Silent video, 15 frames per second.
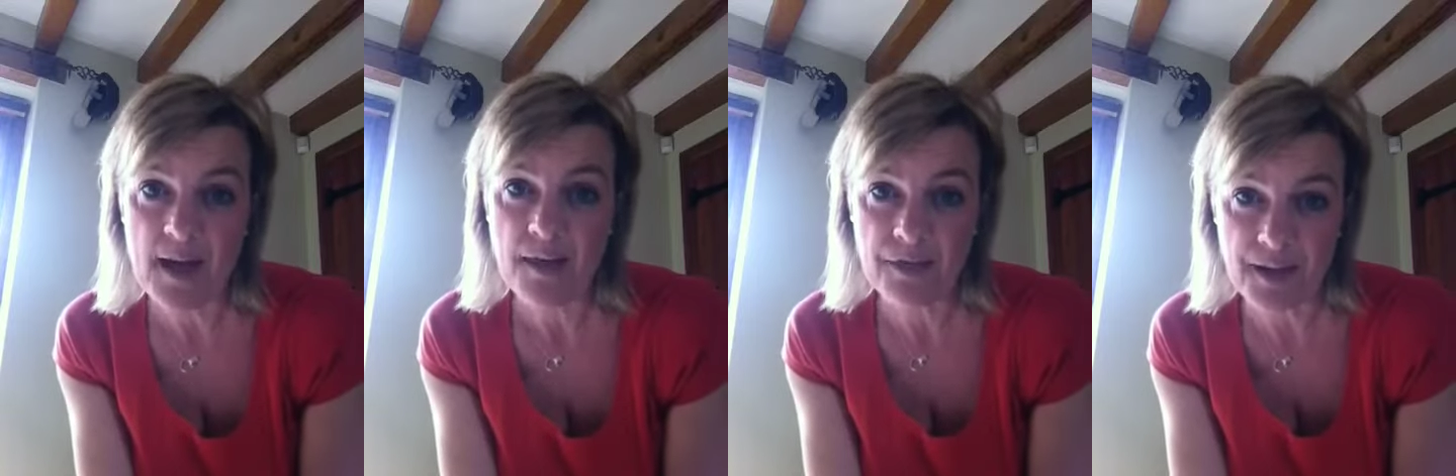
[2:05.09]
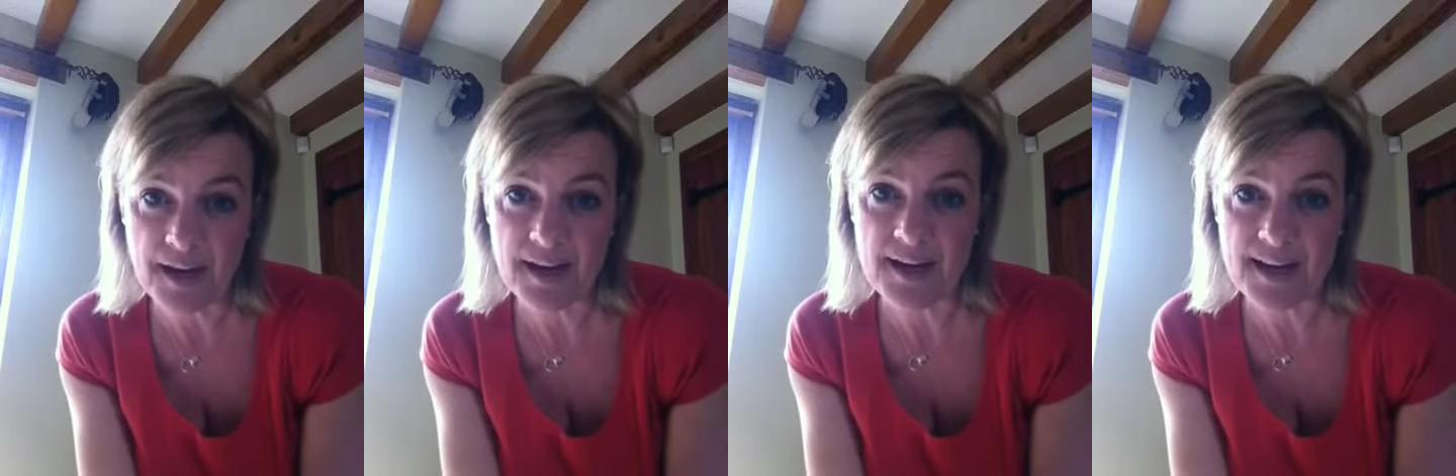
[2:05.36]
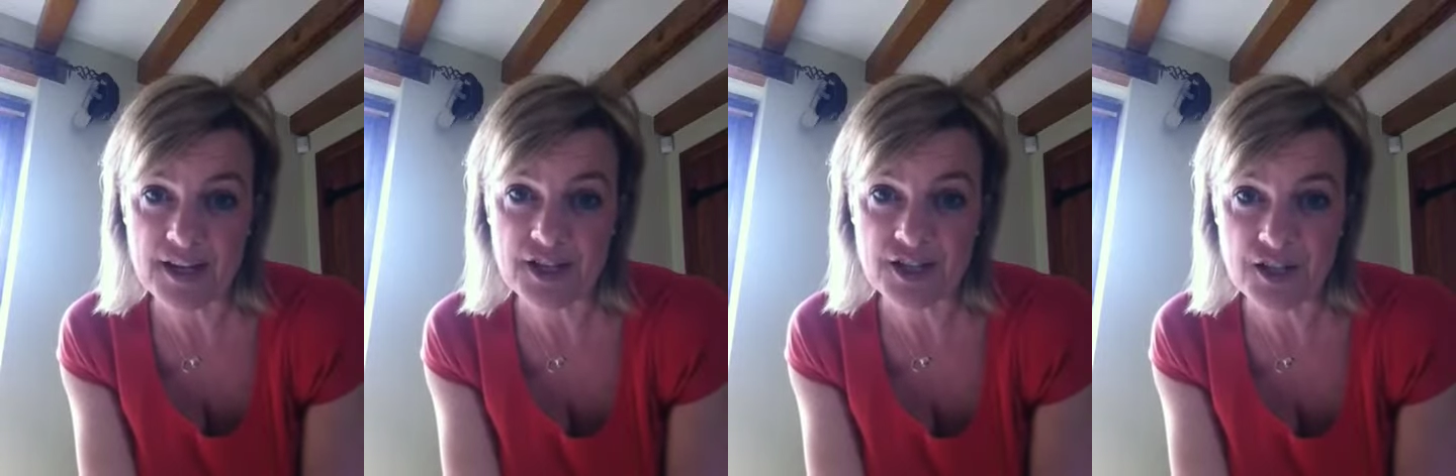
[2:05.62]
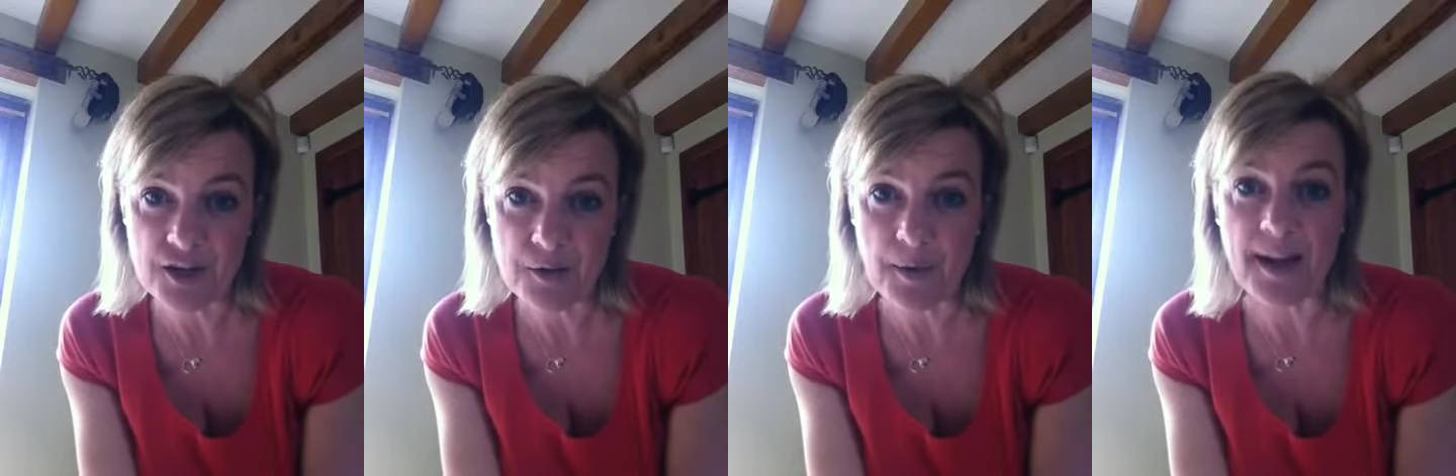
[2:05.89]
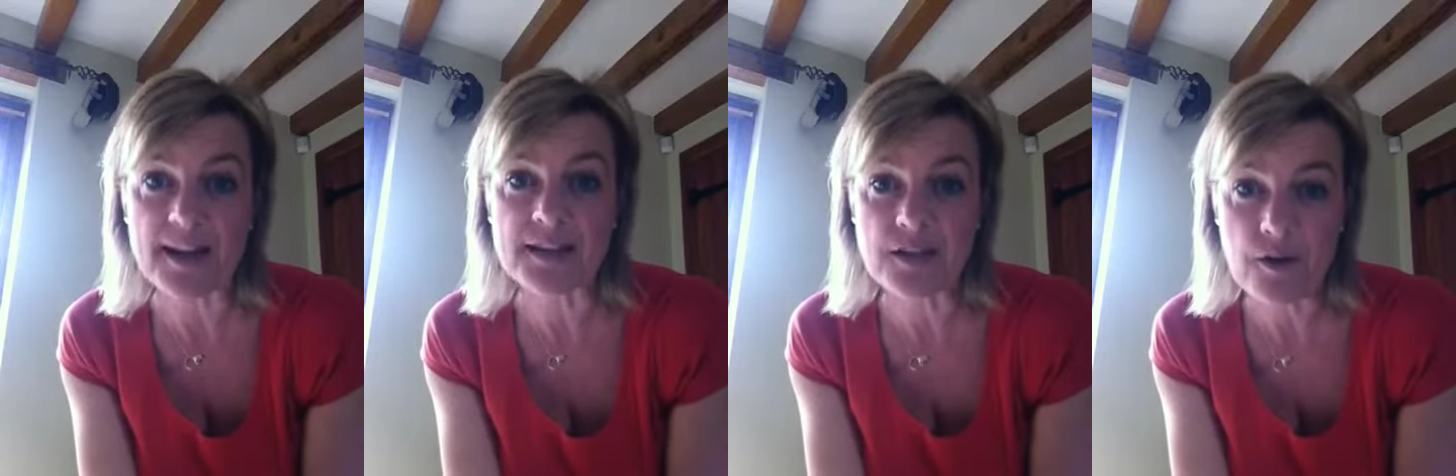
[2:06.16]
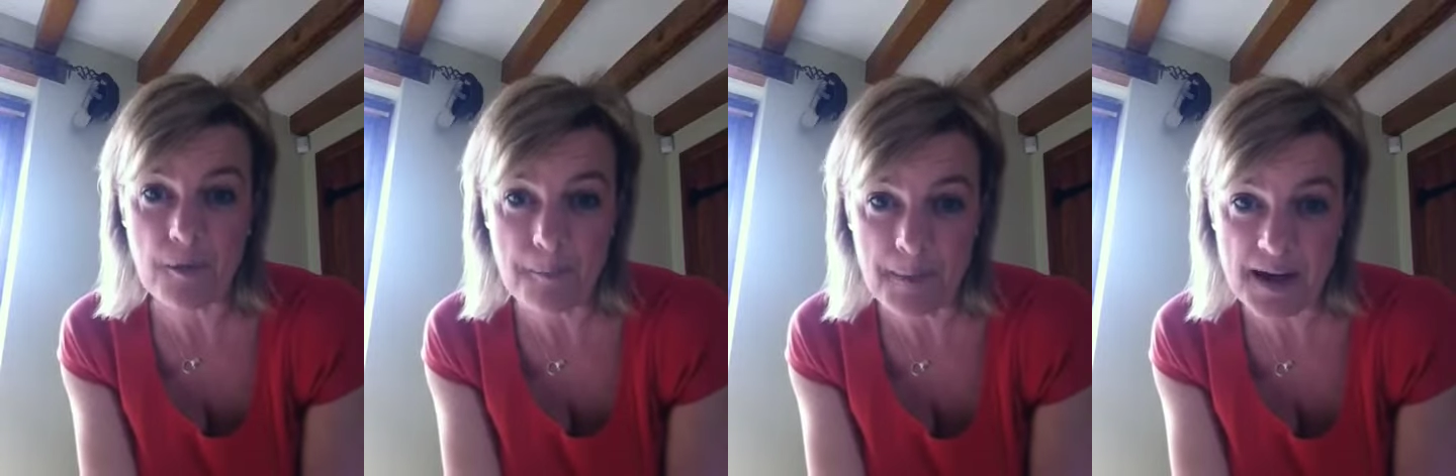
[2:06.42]
thing you need to do is
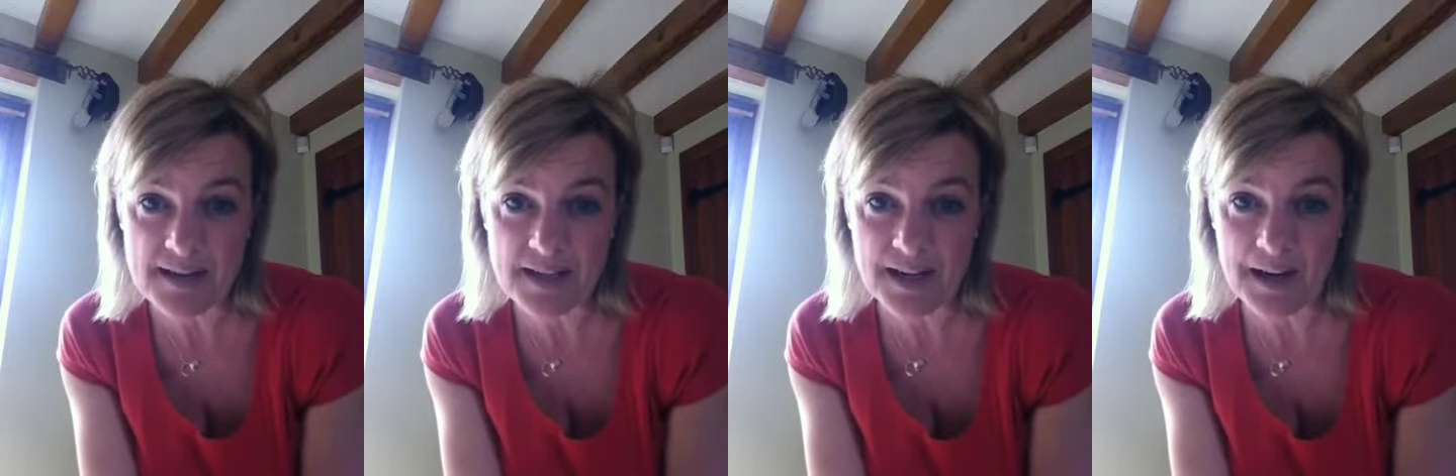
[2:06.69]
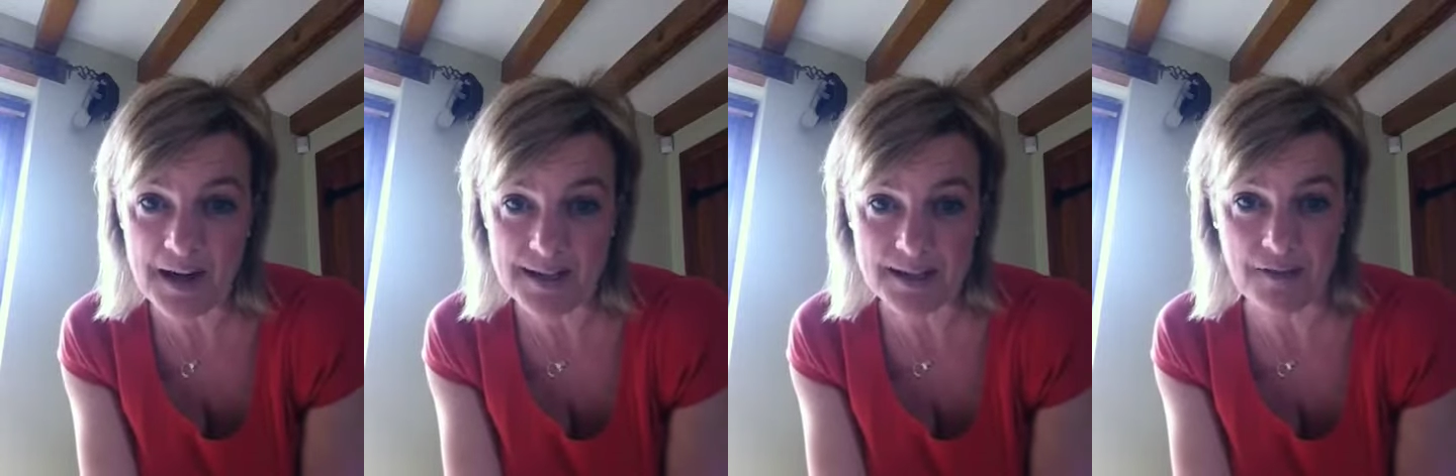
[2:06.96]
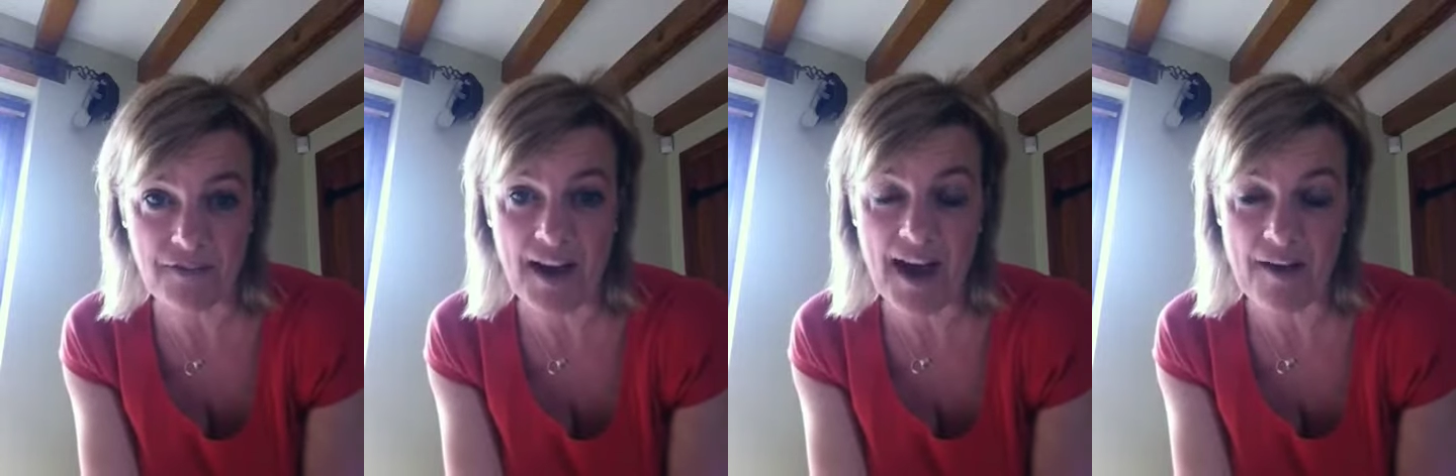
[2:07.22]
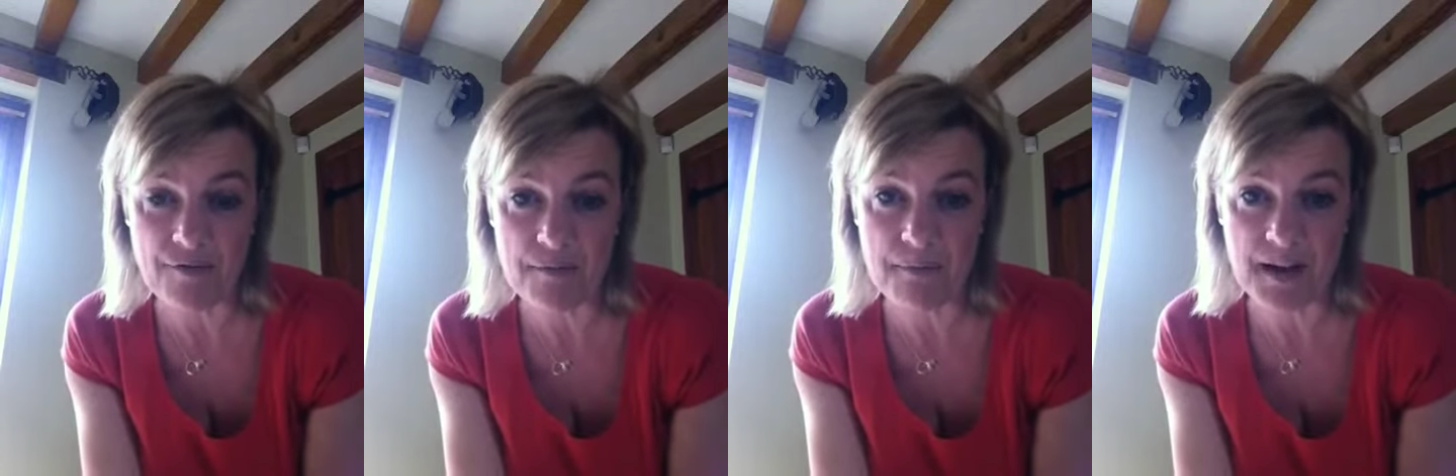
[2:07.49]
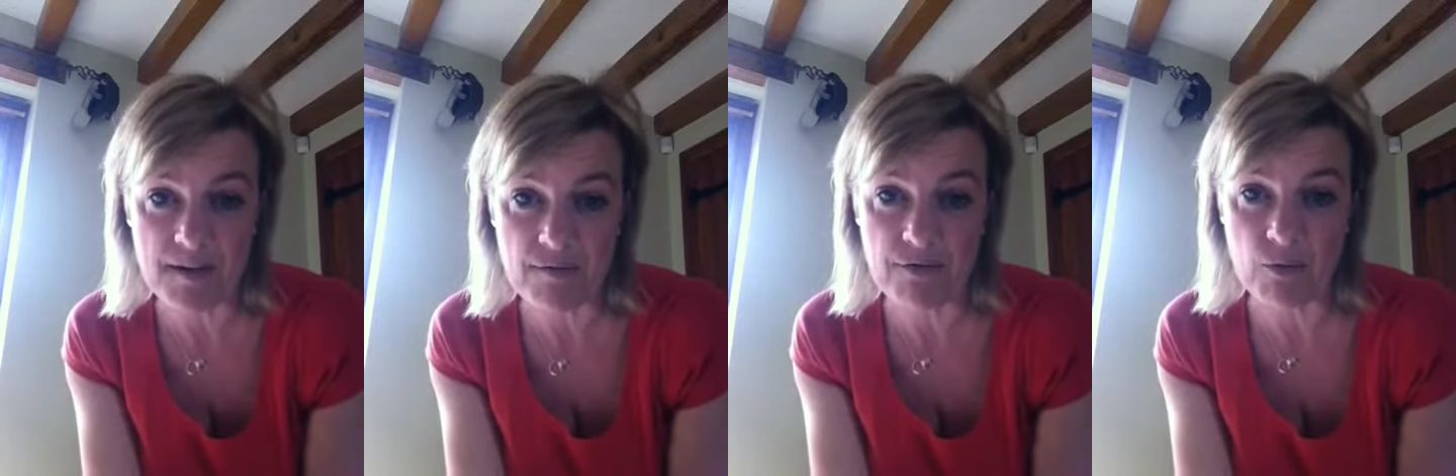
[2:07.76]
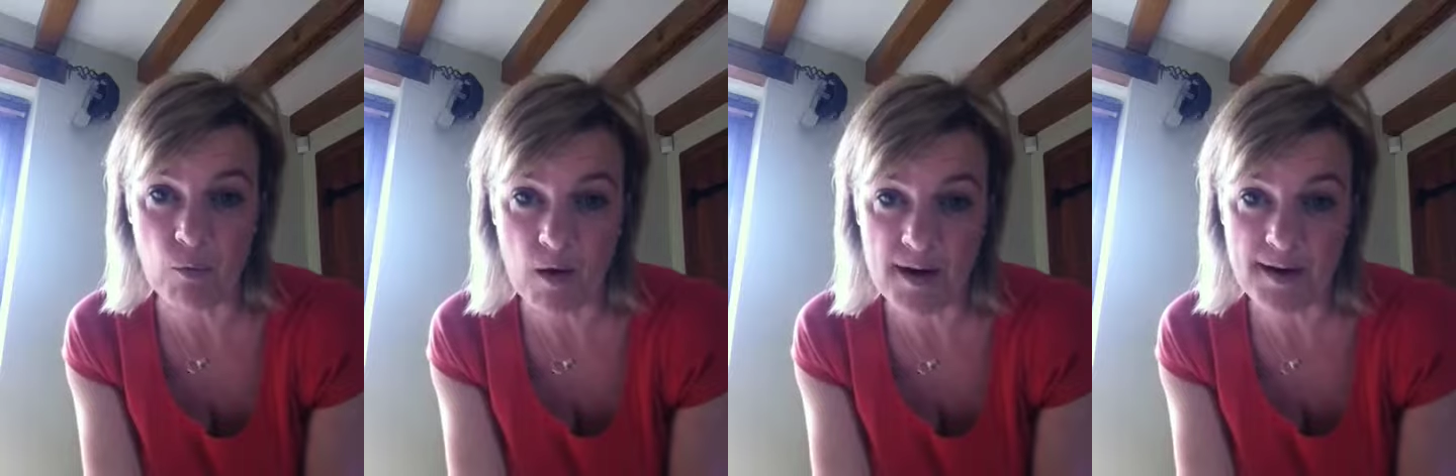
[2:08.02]
come back to class if you haven't been for
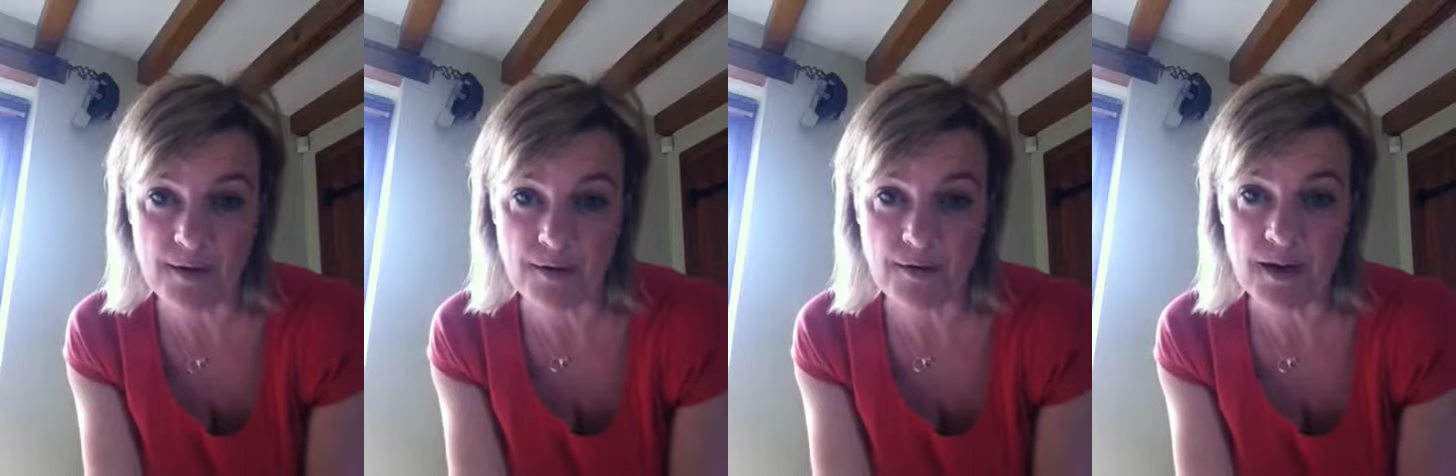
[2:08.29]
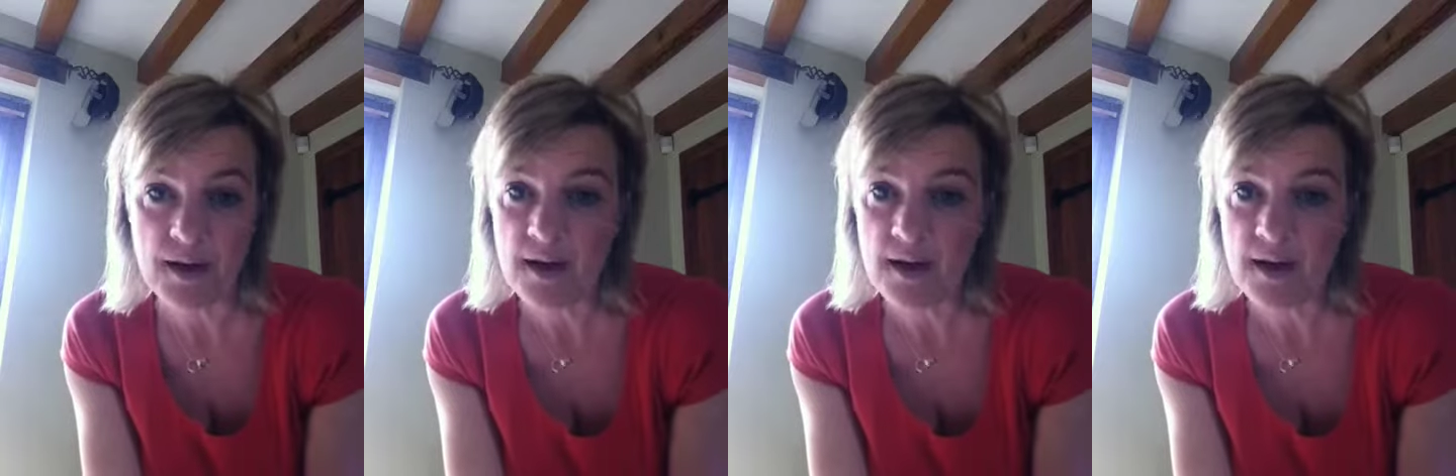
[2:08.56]
a while.